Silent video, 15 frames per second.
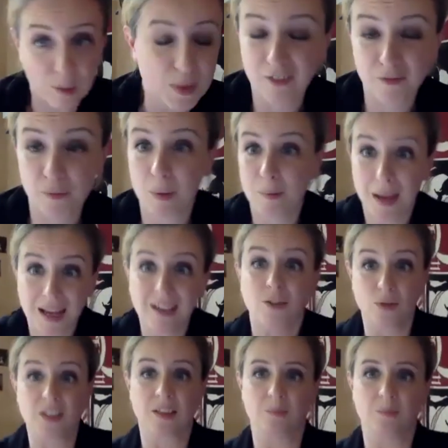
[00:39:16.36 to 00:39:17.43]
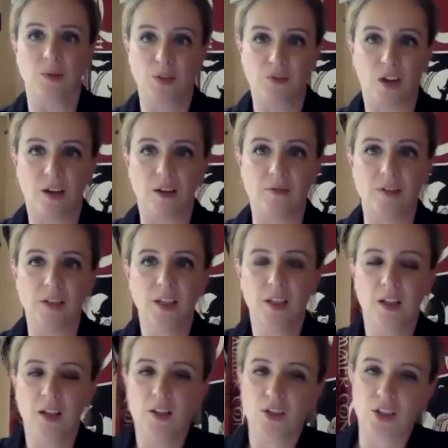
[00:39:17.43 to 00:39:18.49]
have been made on someone's phone.
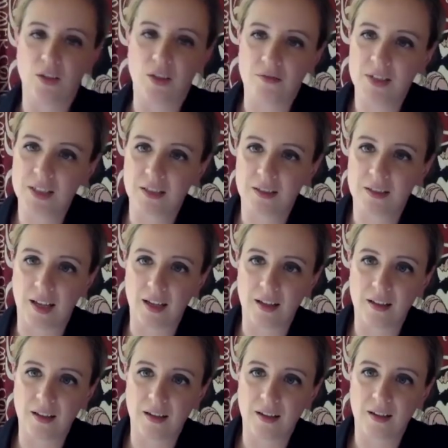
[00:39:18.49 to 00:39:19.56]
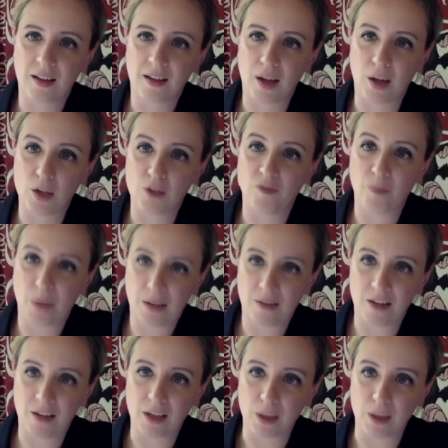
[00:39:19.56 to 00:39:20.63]
So there isn't that kind of
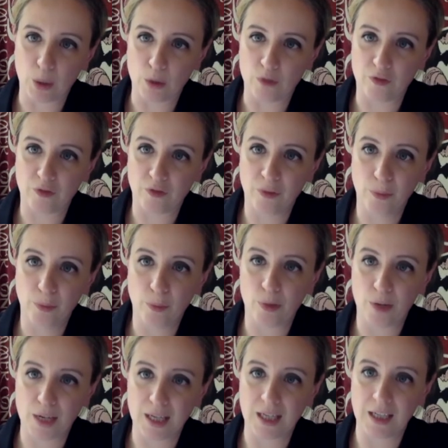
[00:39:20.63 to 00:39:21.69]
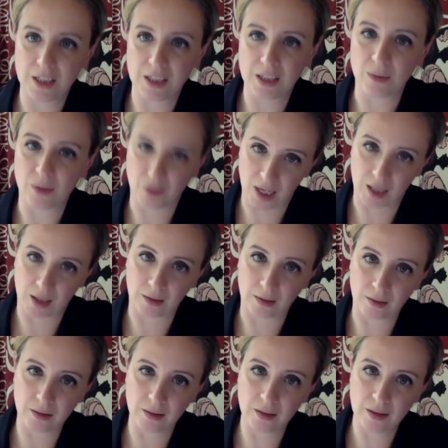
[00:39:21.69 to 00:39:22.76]
barrier of breaking into a thing.
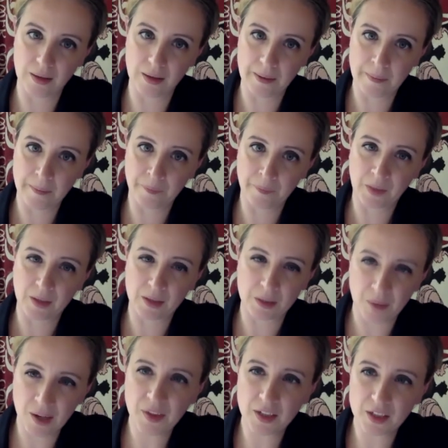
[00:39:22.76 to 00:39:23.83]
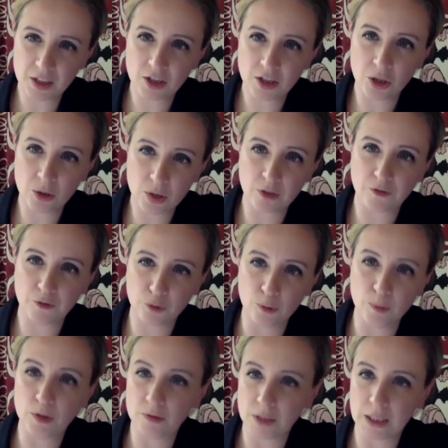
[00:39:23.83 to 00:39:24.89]
So I think choose the form
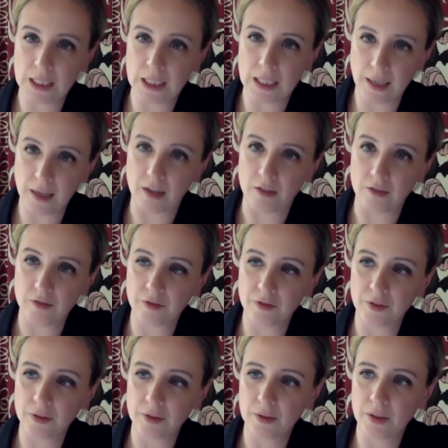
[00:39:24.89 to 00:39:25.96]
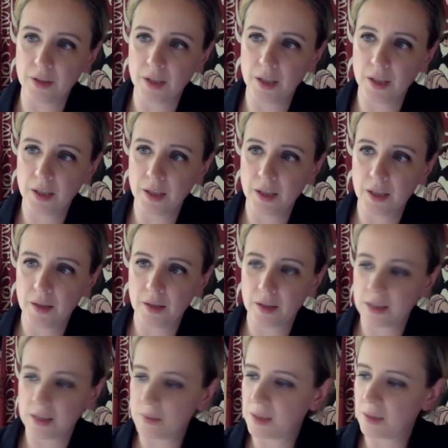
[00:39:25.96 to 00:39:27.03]
you really love.
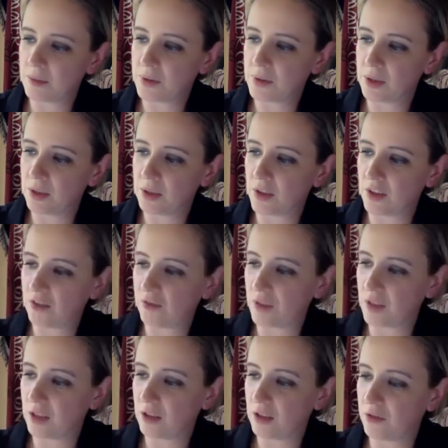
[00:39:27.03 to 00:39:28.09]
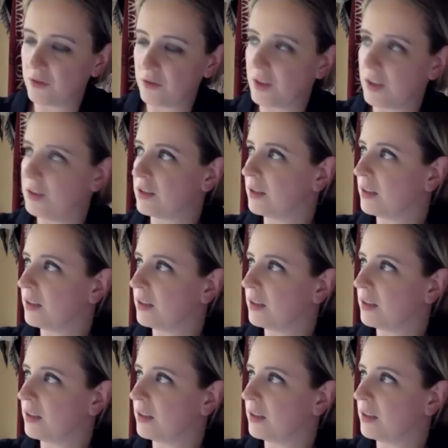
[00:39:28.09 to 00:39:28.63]
Sometimes you know you find